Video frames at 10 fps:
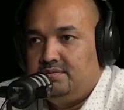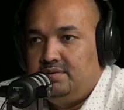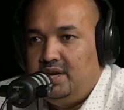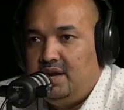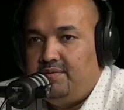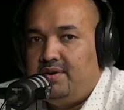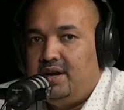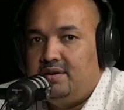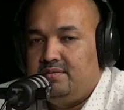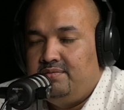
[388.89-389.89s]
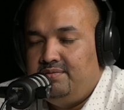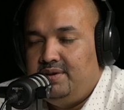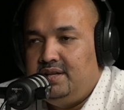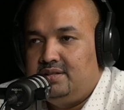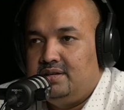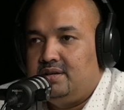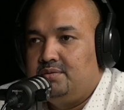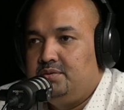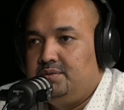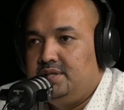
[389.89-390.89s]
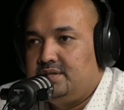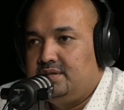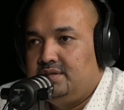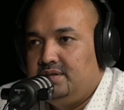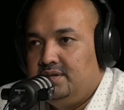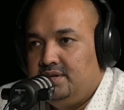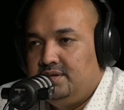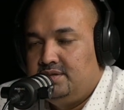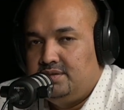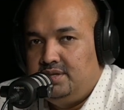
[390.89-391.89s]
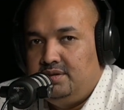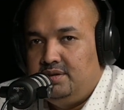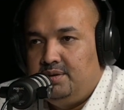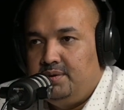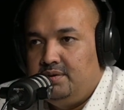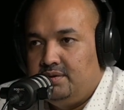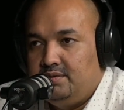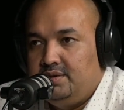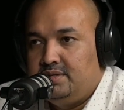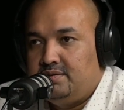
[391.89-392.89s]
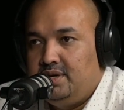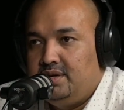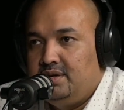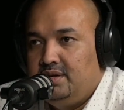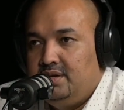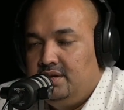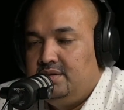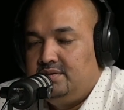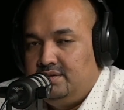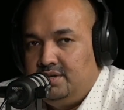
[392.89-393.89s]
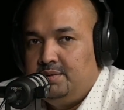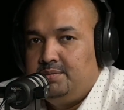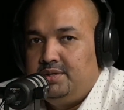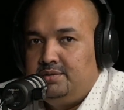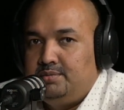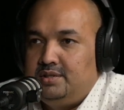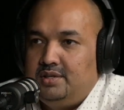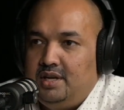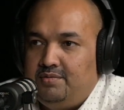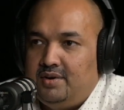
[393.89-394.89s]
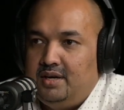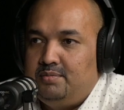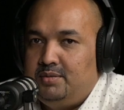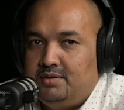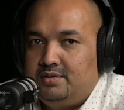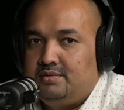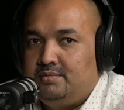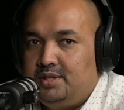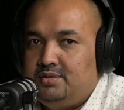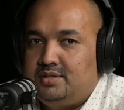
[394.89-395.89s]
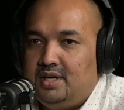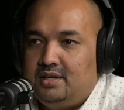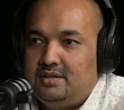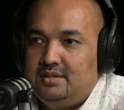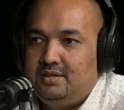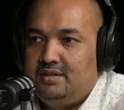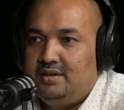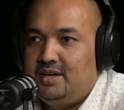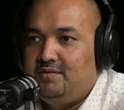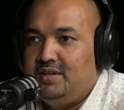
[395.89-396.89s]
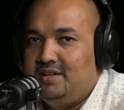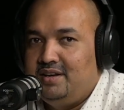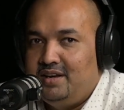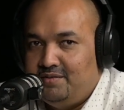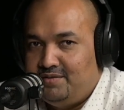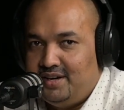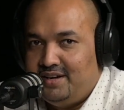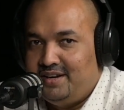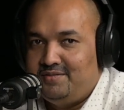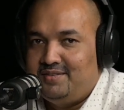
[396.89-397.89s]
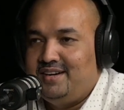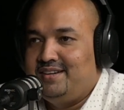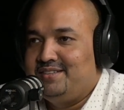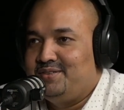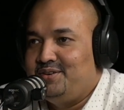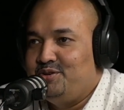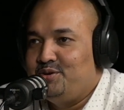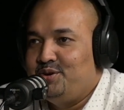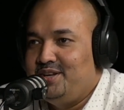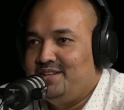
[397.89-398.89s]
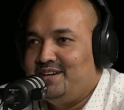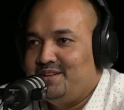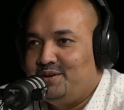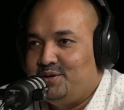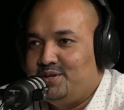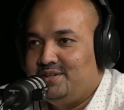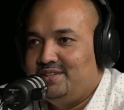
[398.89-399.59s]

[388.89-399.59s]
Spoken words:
Left, right, very subtle movements so that you're keeping on going straight. Remember these words, left, right, because once you start driving, then left, right is you're going to hear that a lot.